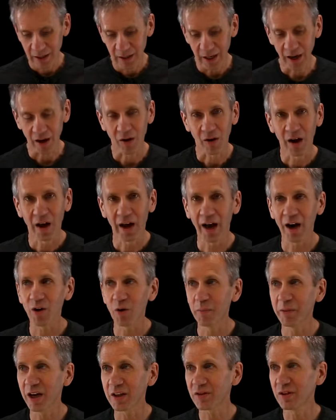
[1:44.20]
Now, how
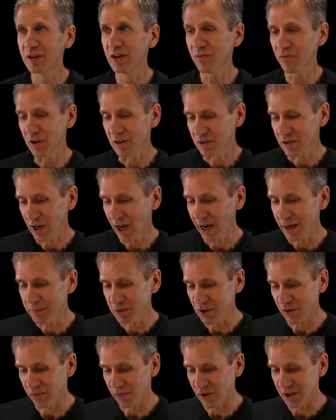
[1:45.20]
about the different
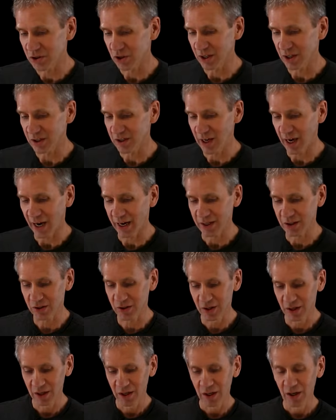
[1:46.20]
types of phishing attacks?
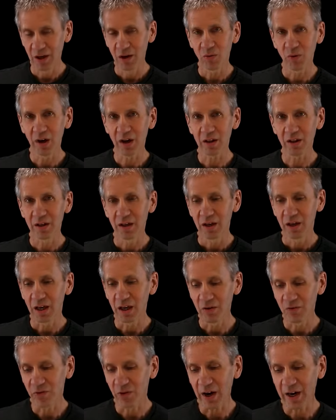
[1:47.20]
Well,
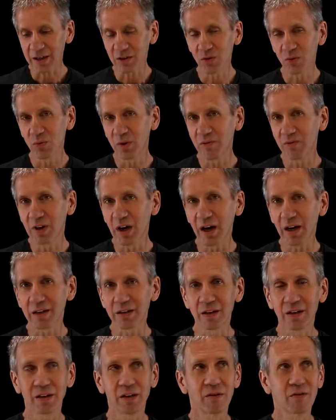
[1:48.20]
in fact, we've got
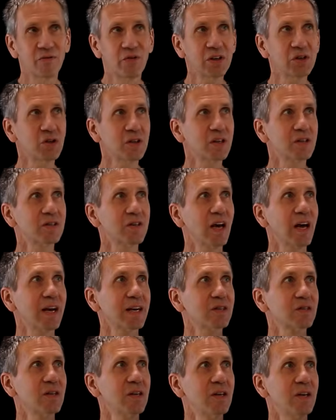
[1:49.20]
phishing
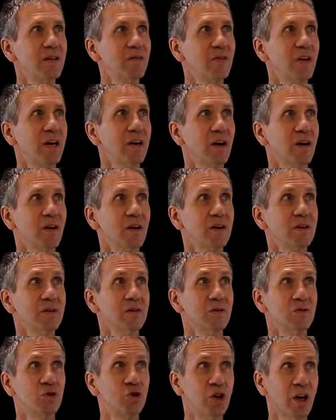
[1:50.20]
attacks that are
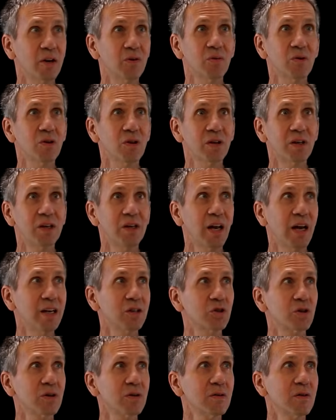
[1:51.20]
general in
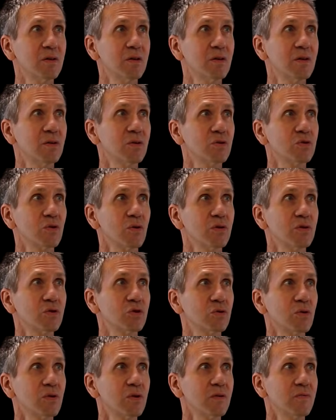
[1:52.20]
nature. So
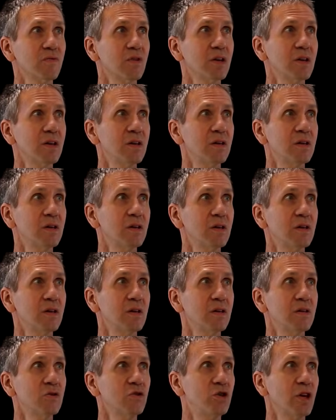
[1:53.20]
there's sort of the
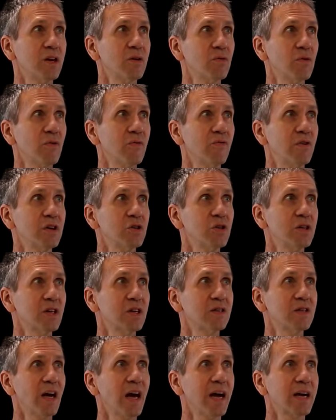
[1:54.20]
general phishing
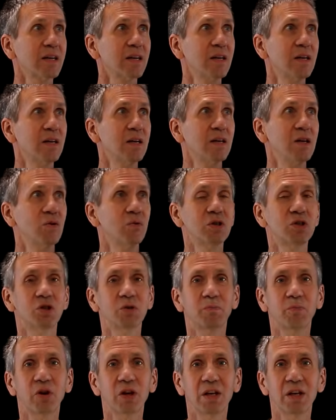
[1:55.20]
attack, which
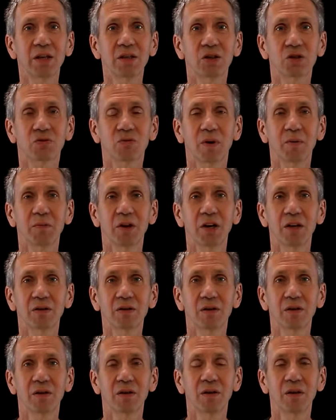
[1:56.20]
is pretty indiscriminate.